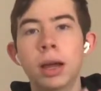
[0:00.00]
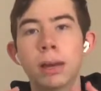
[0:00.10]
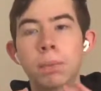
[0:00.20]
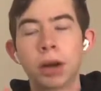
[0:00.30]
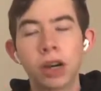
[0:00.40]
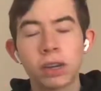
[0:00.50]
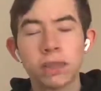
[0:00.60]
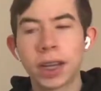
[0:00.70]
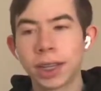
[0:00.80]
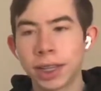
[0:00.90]

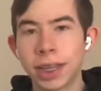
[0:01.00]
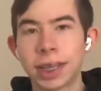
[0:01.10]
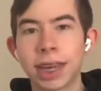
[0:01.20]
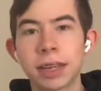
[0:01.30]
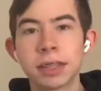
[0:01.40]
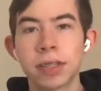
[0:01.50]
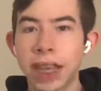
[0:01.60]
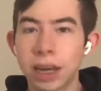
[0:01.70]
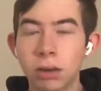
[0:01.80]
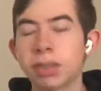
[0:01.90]
perfectly cancel
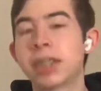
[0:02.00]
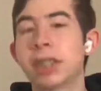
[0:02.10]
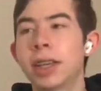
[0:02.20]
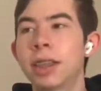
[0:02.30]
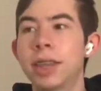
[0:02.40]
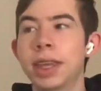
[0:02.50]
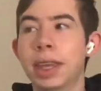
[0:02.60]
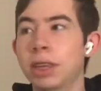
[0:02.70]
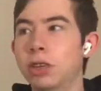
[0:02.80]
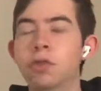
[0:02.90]
out
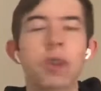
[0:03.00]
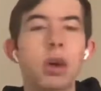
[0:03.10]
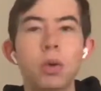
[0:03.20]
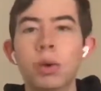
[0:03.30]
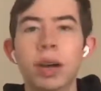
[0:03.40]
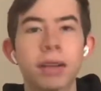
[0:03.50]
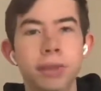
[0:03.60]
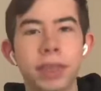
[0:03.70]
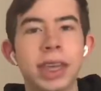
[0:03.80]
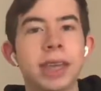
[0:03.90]
the drone of
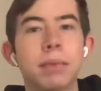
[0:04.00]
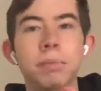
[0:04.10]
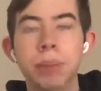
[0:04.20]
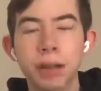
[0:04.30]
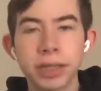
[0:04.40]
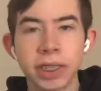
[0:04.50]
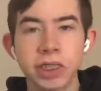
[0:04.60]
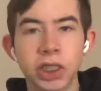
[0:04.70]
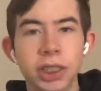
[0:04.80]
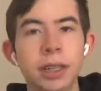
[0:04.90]
the bus
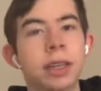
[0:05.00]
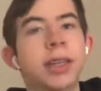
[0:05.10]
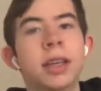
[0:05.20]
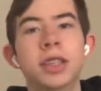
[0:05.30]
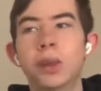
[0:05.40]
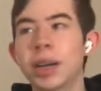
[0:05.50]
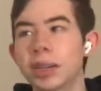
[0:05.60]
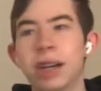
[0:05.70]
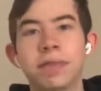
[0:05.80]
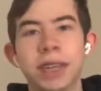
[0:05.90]
engine, so I don't
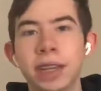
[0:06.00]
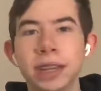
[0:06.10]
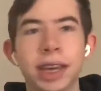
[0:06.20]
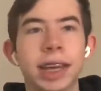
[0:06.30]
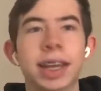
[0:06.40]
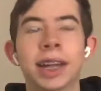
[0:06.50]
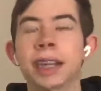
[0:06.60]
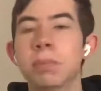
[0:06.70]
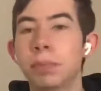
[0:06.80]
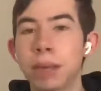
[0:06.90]
have to hear that, and I
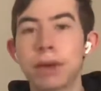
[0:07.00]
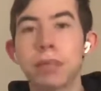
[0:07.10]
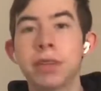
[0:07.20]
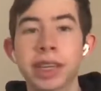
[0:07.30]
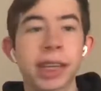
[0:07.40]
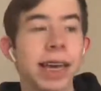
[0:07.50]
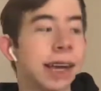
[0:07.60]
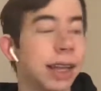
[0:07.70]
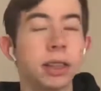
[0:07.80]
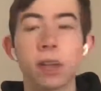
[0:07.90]
can play my music at
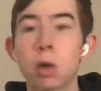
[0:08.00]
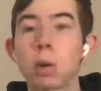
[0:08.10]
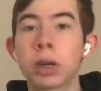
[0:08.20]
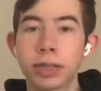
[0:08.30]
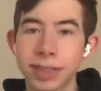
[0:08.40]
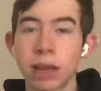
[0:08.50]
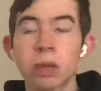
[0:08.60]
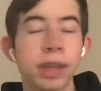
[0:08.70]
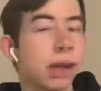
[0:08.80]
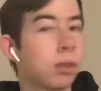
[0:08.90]
a lower sound
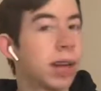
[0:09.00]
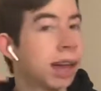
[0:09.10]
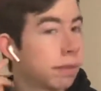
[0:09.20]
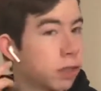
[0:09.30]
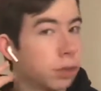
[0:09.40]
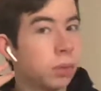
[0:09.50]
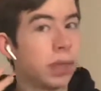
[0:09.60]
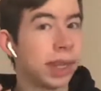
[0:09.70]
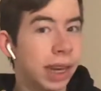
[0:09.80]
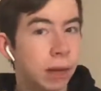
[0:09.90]
than I would have to with
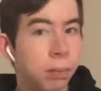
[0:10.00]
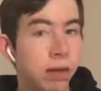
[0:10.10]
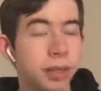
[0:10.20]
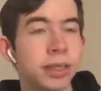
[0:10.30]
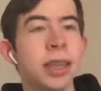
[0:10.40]
the AirPods.